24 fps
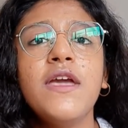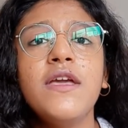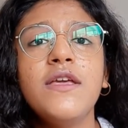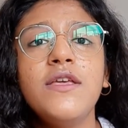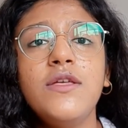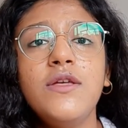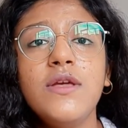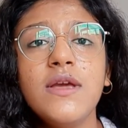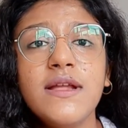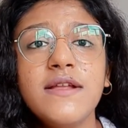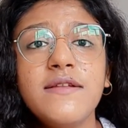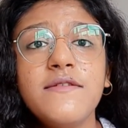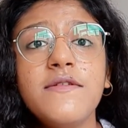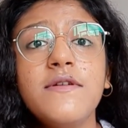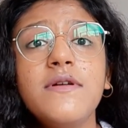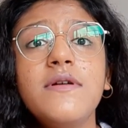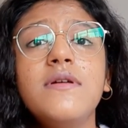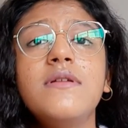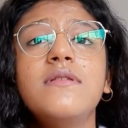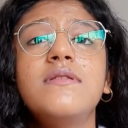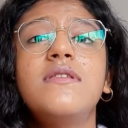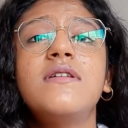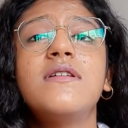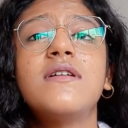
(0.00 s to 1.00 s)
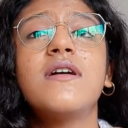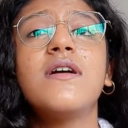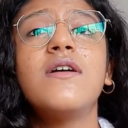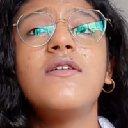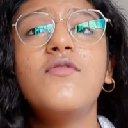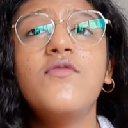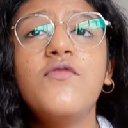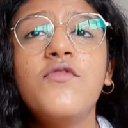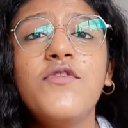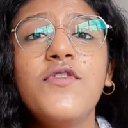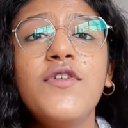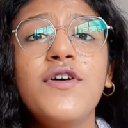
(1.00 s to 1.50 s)
the
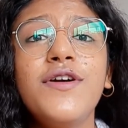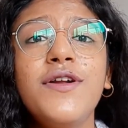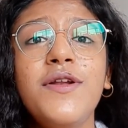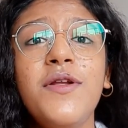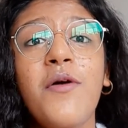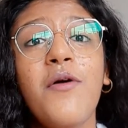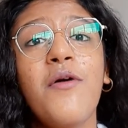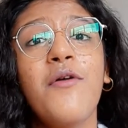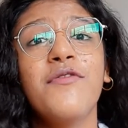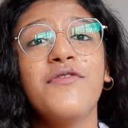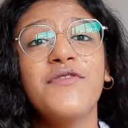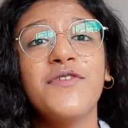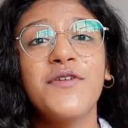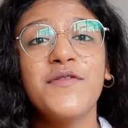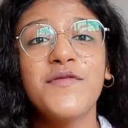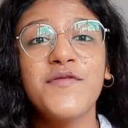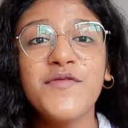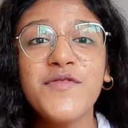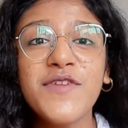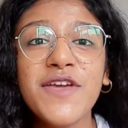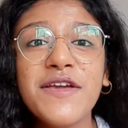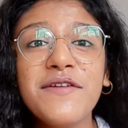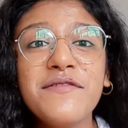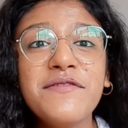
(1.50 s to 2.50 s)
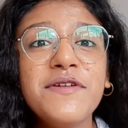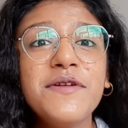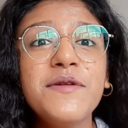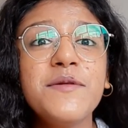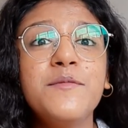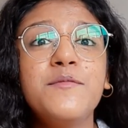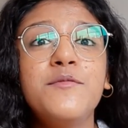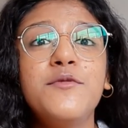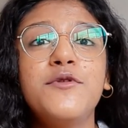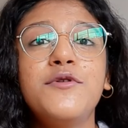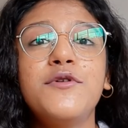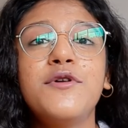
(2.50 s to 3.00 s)
comfort of your
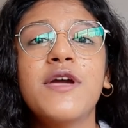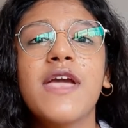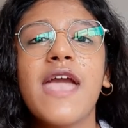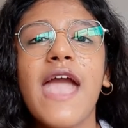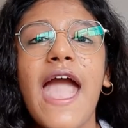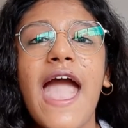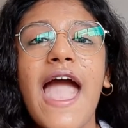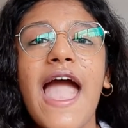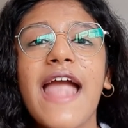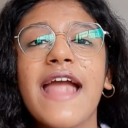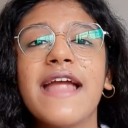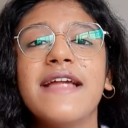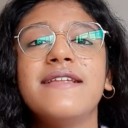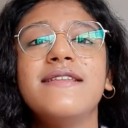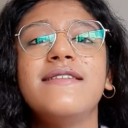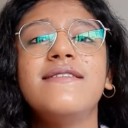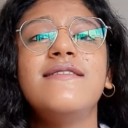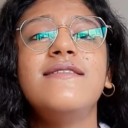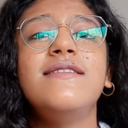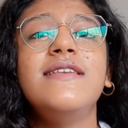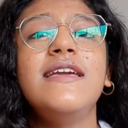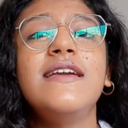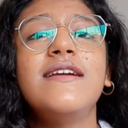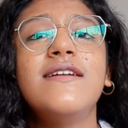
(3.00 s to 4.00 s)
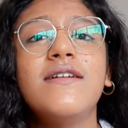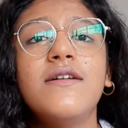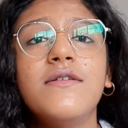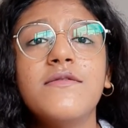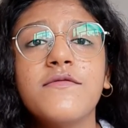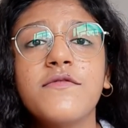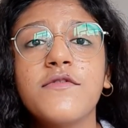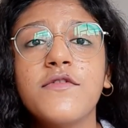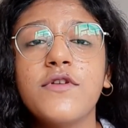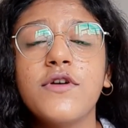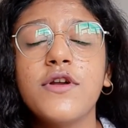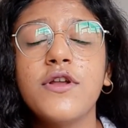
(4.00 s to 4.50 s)
favorite book and the
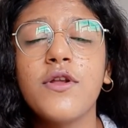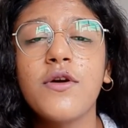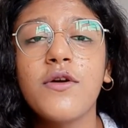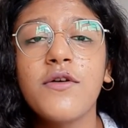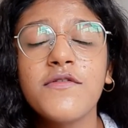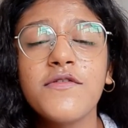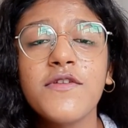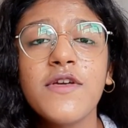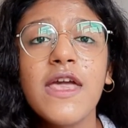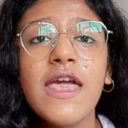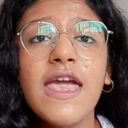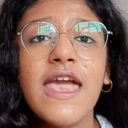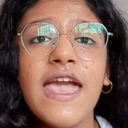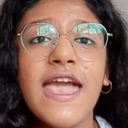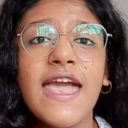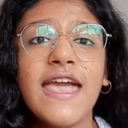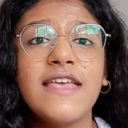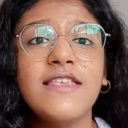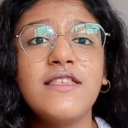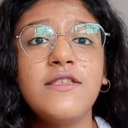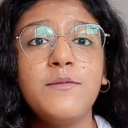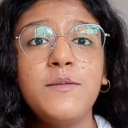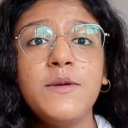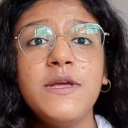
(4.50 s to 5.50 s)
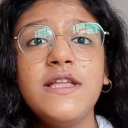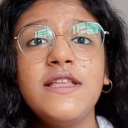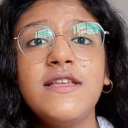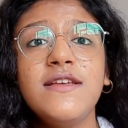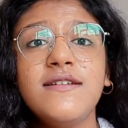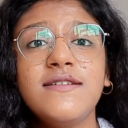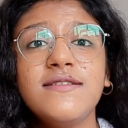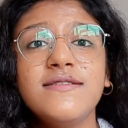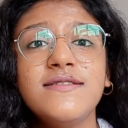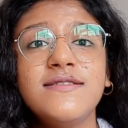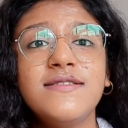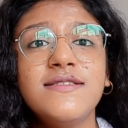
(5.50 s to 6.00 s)
comfort of
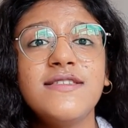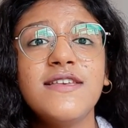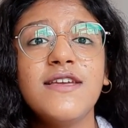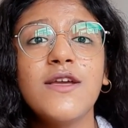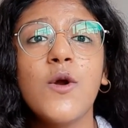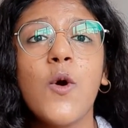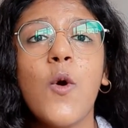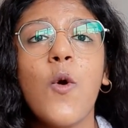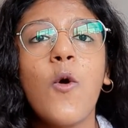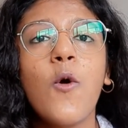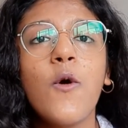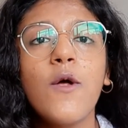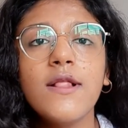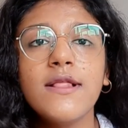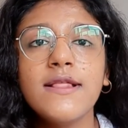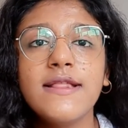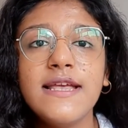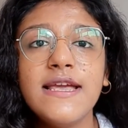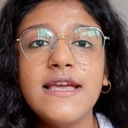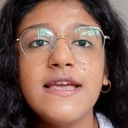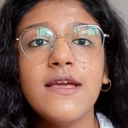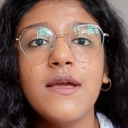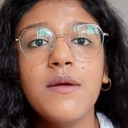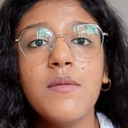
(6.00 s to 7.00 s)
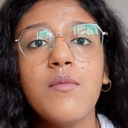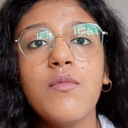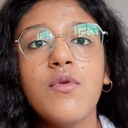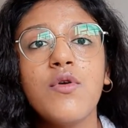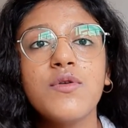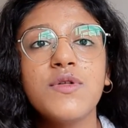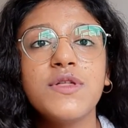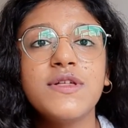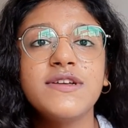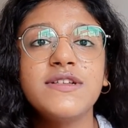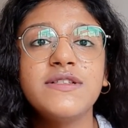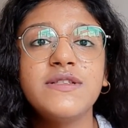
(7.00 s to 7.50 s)
experiencing all the
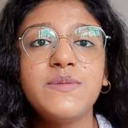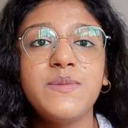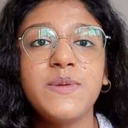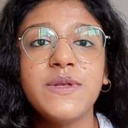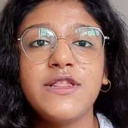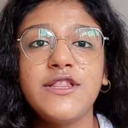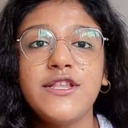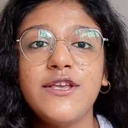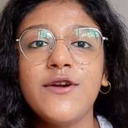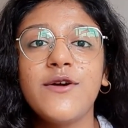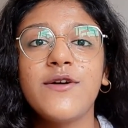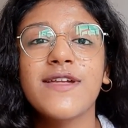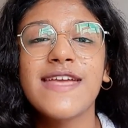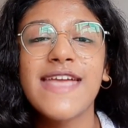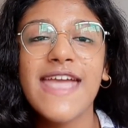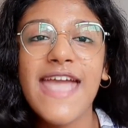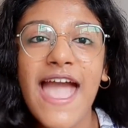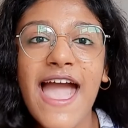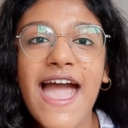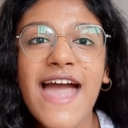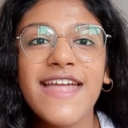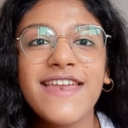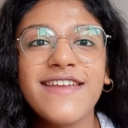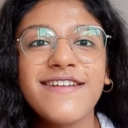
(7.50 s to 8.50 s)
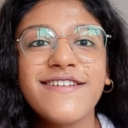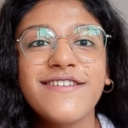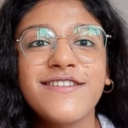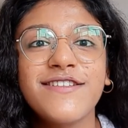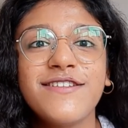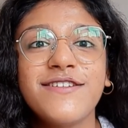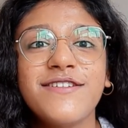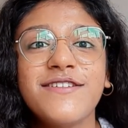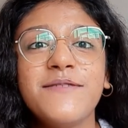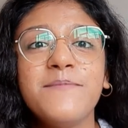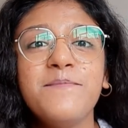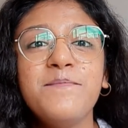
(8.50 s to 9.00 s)
emotions with your
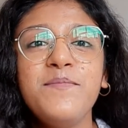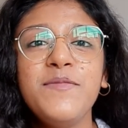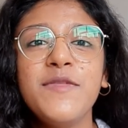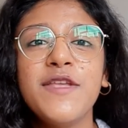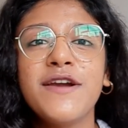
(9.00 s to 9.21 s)
character,